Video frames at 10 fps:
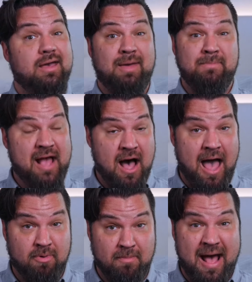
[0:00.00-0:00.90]
And being a
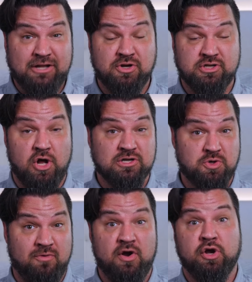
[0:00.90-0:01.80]
hybrid mattress,
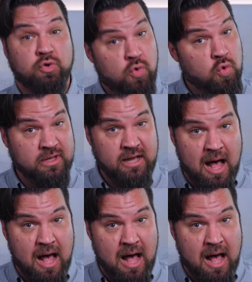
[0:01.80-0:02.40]
also a very good cooling